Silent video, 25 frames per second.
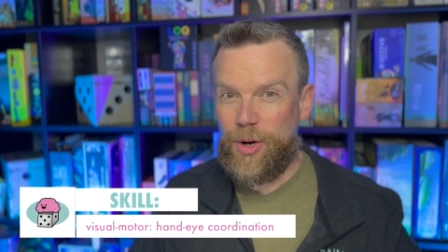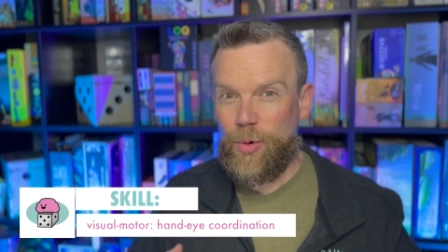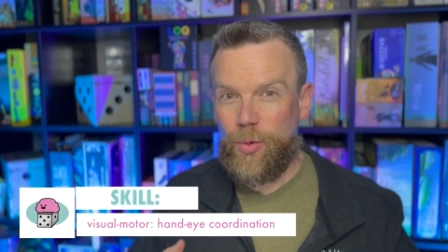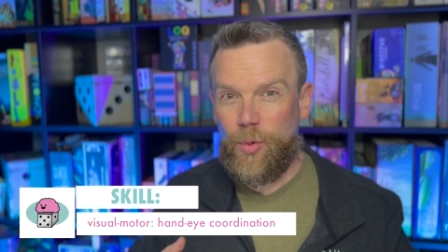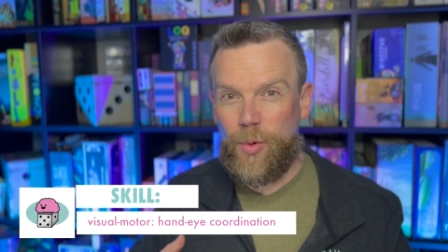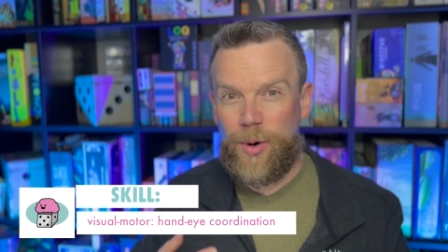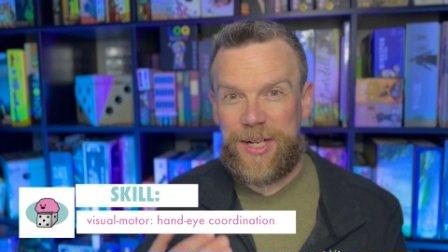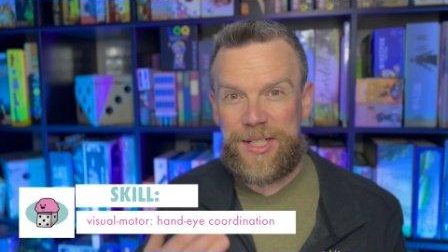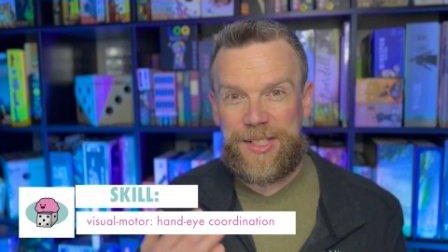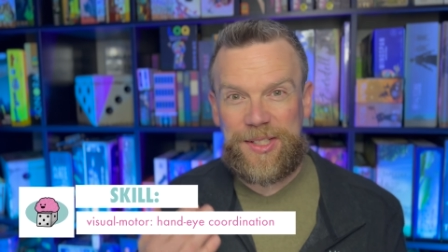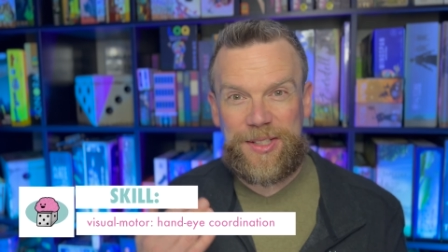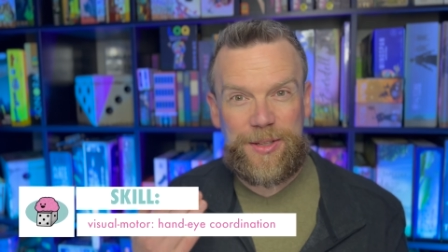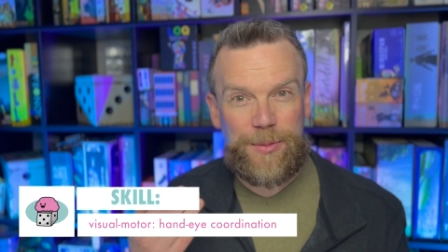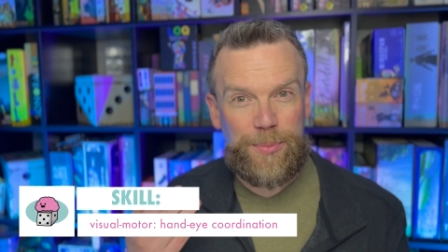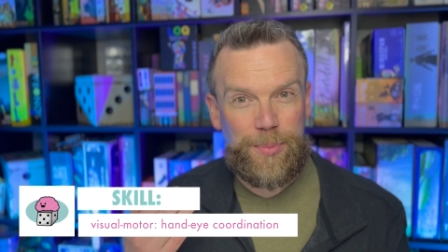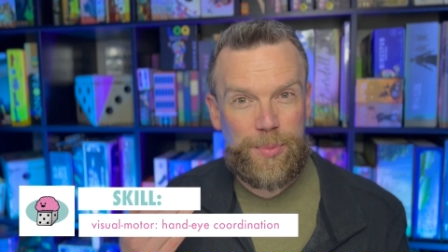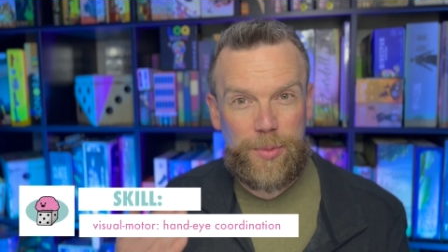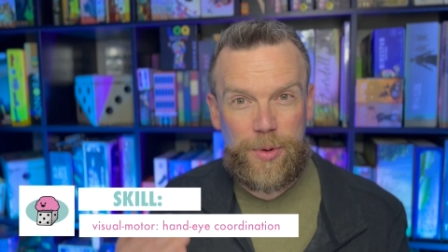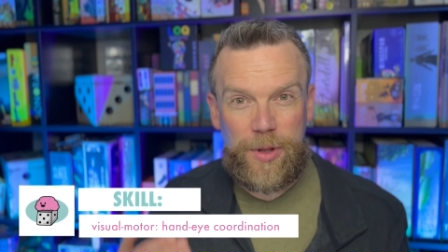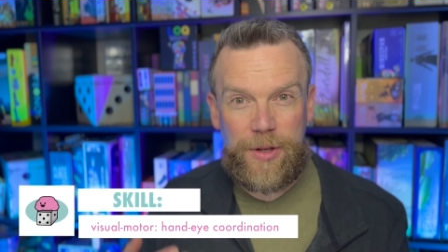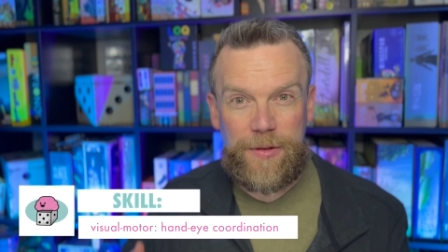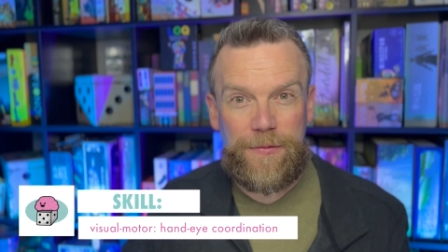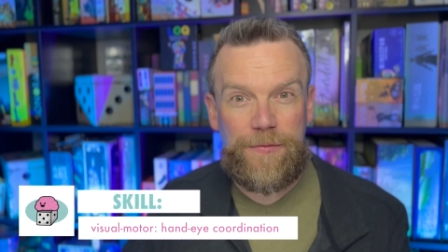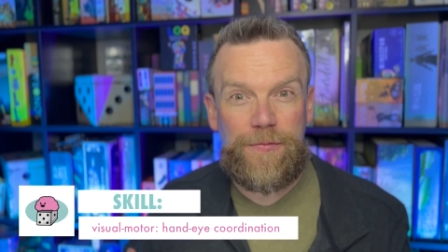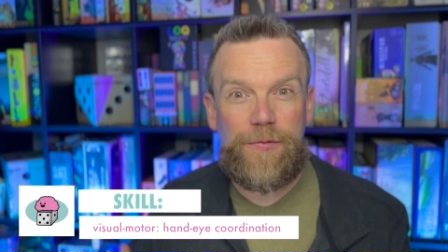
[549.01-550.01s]
what's
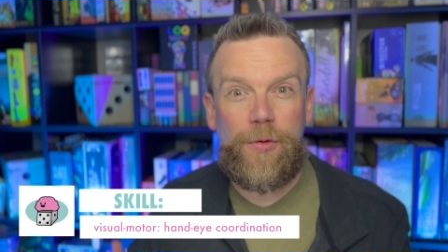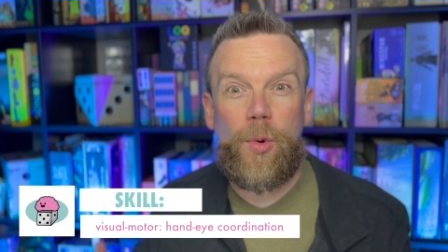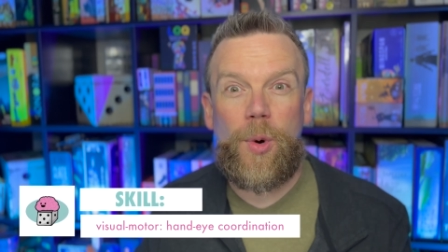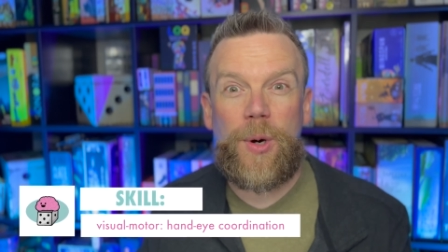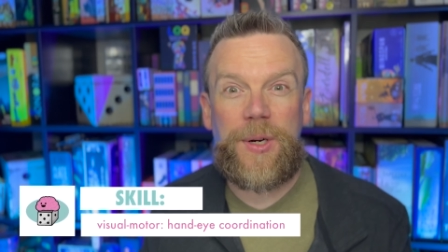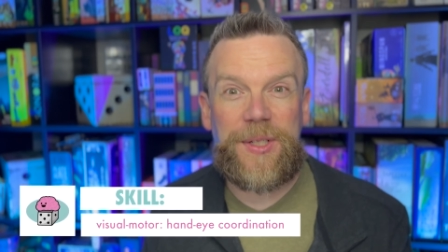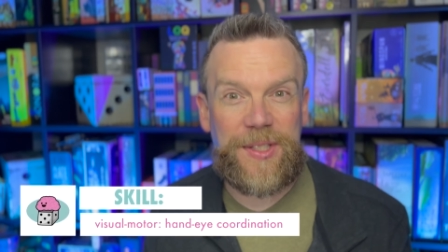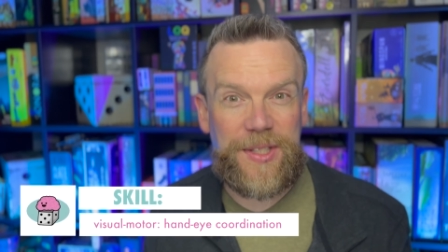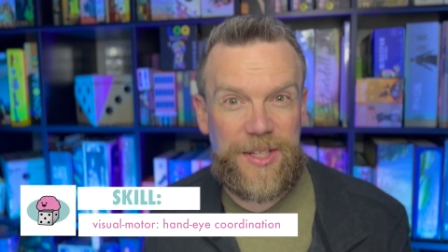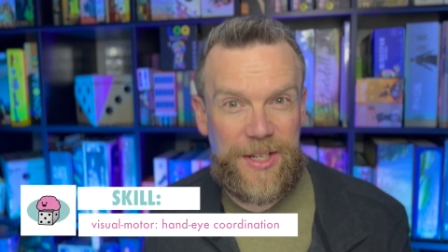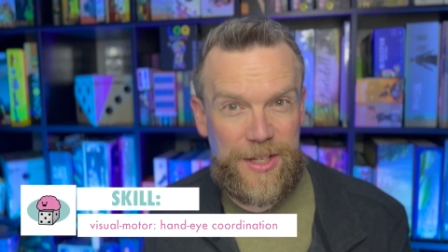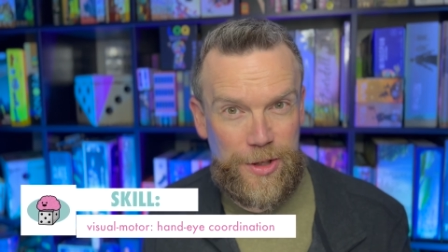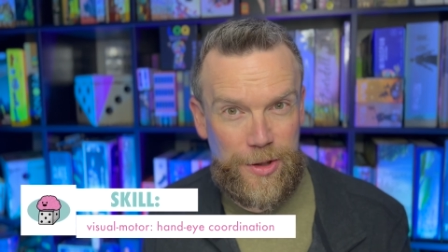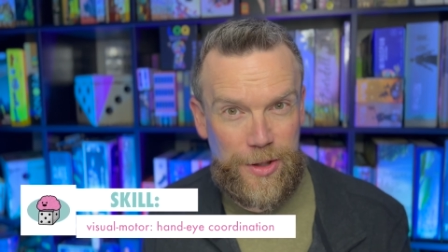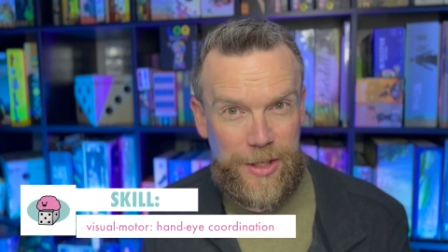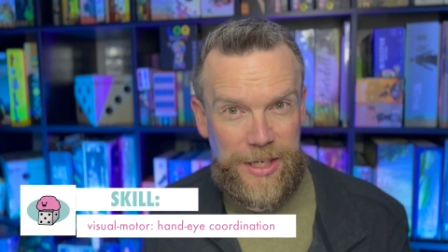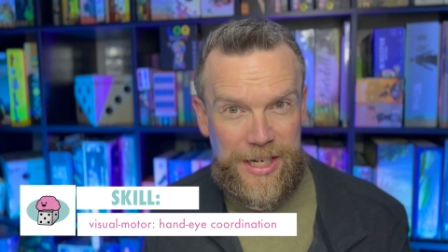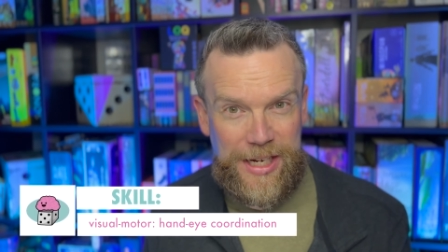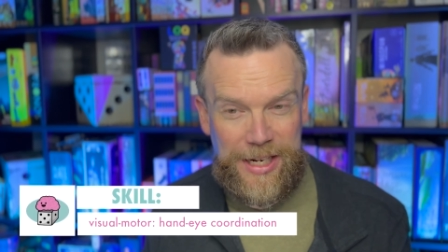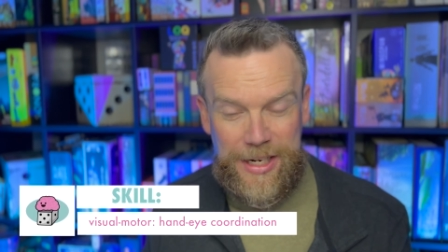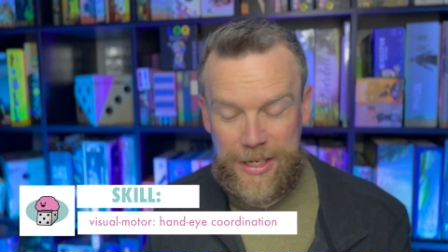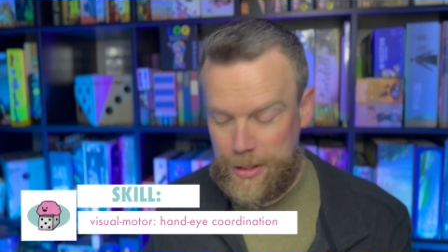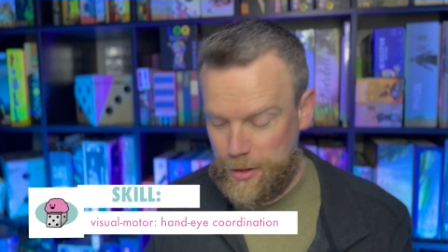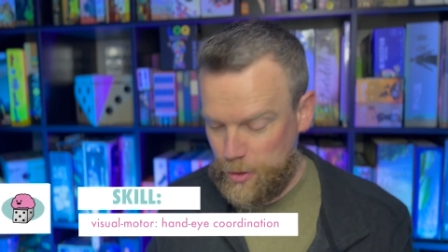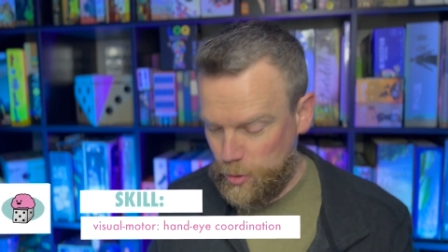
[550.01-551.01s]
the force that you
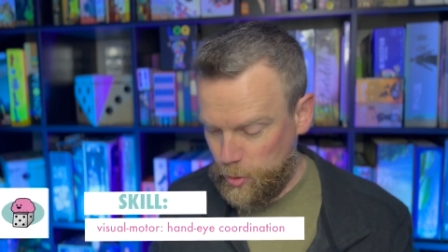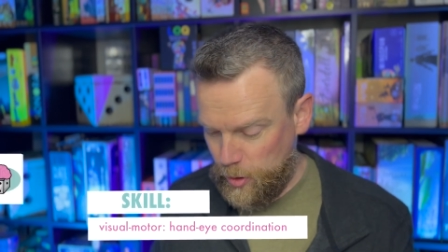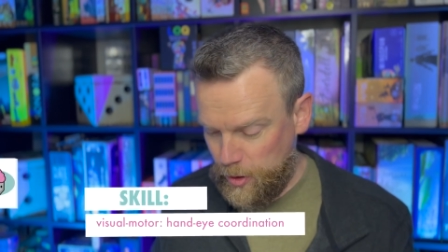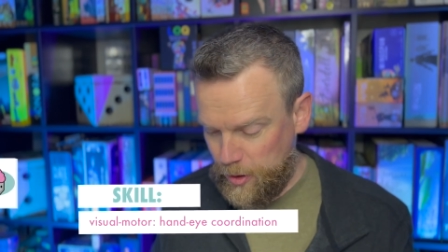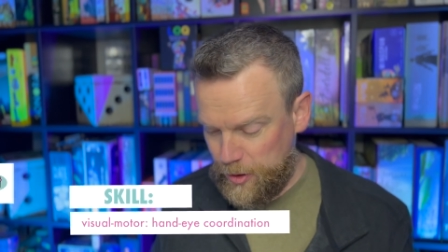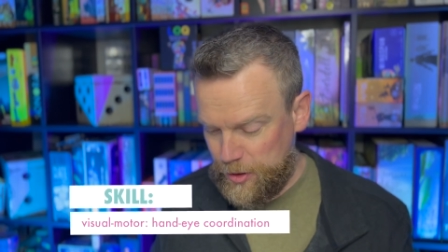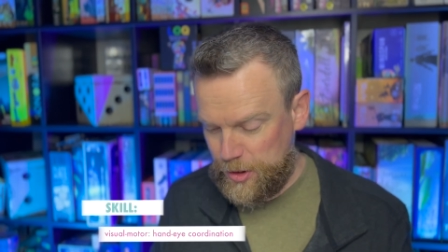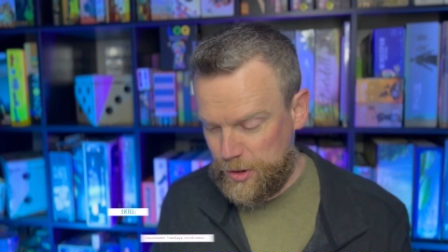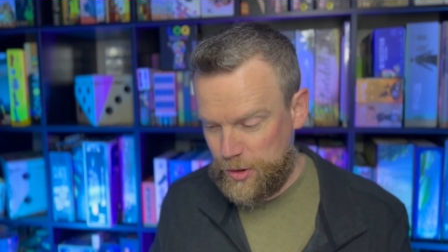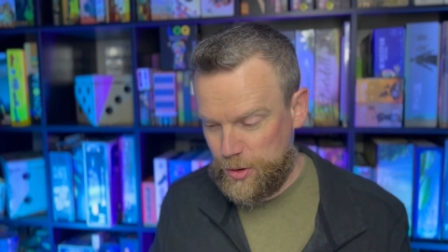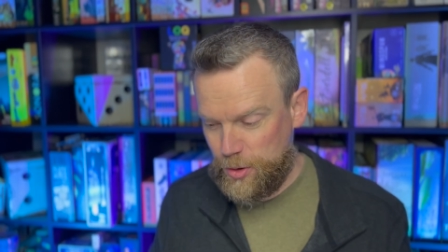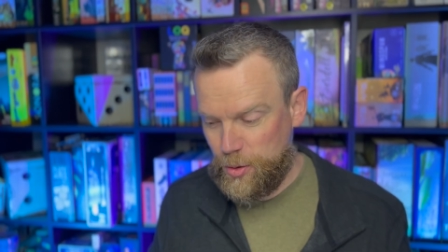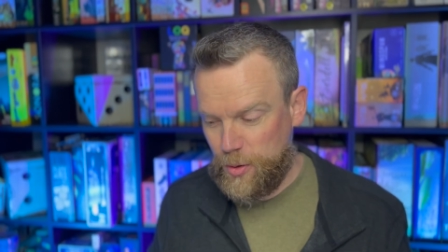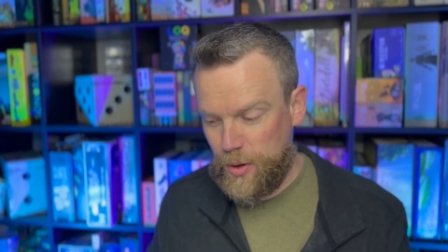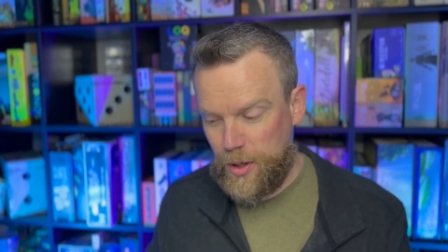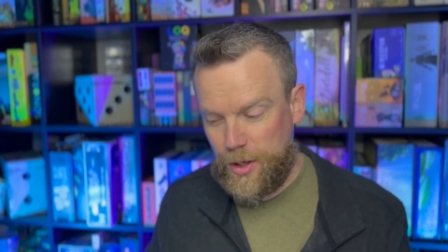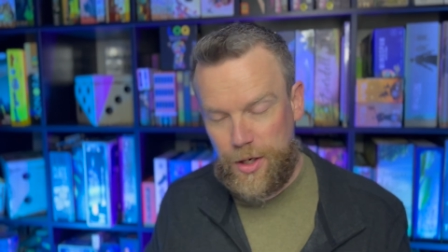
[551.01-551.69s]
need in order to